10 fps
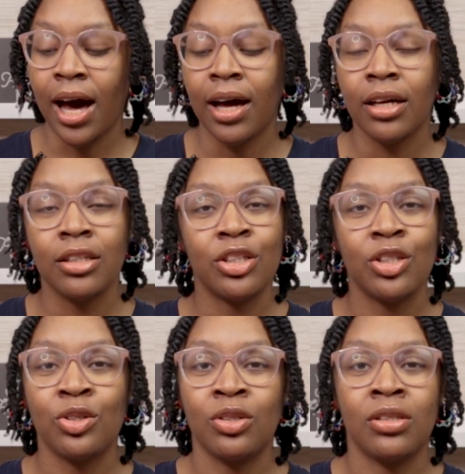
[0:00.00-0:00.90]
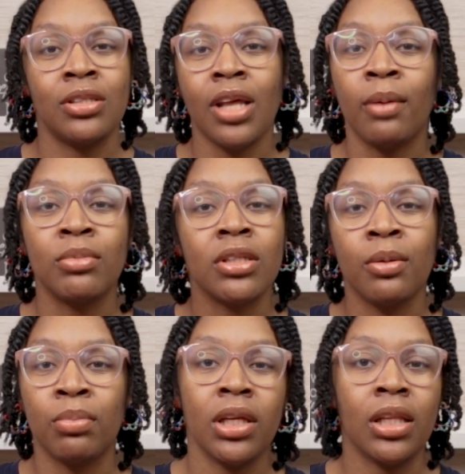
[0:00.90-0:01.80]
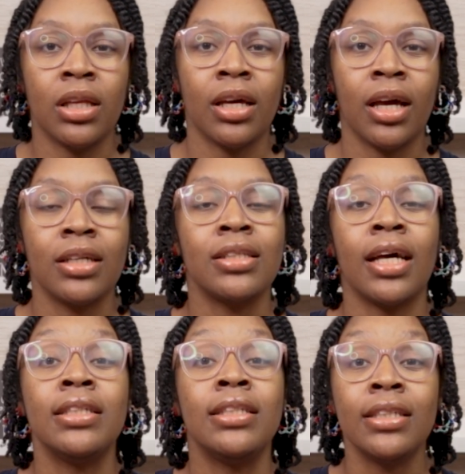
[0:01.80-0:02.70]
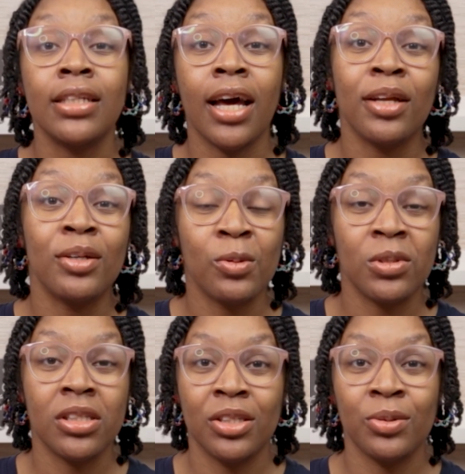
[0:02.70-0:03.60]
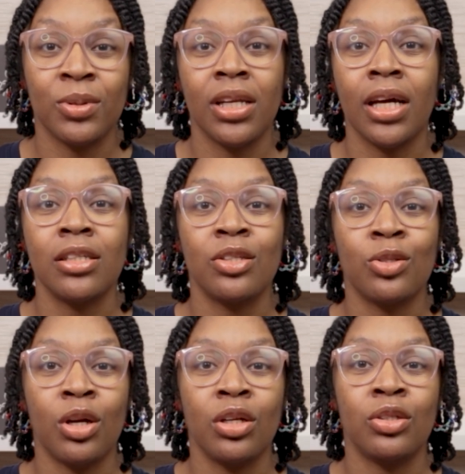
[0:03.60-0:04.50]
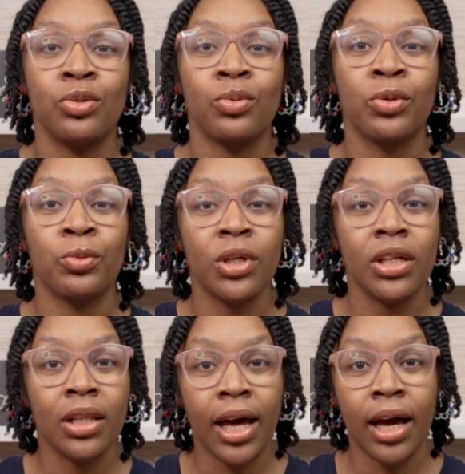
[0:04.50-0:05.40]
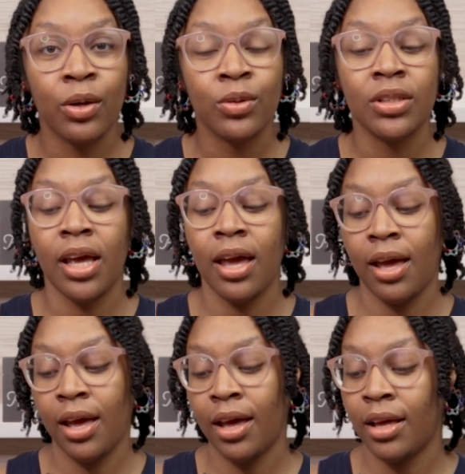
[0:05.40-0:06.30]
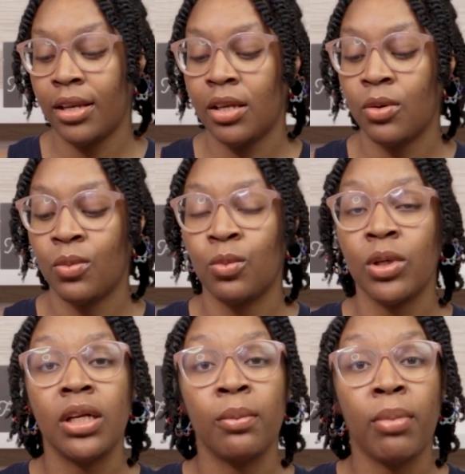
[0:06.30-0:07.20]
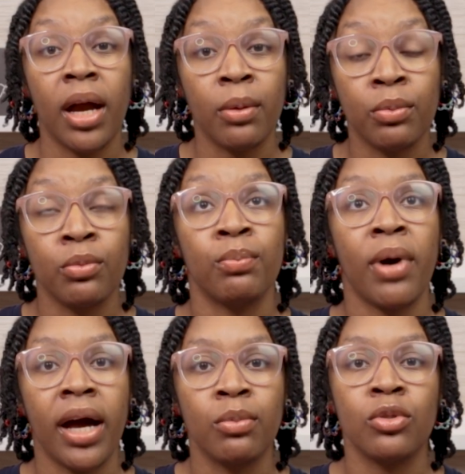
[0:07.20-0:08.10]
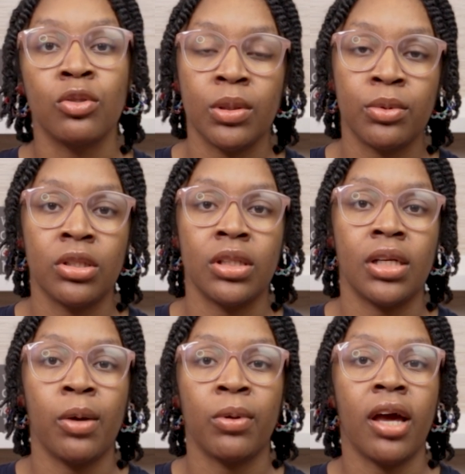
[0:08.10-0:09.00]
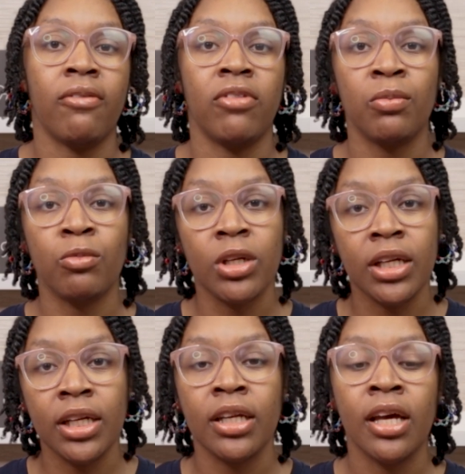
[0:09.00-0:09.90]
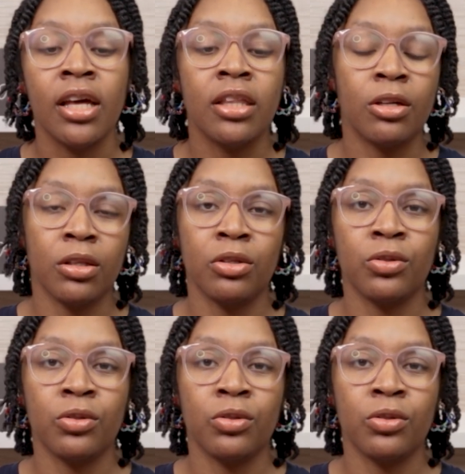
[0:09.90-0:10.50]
I just stopped completely because I did not know what to do. And then I just started doing read alouds and reading Bible scripture. And then I would have them read they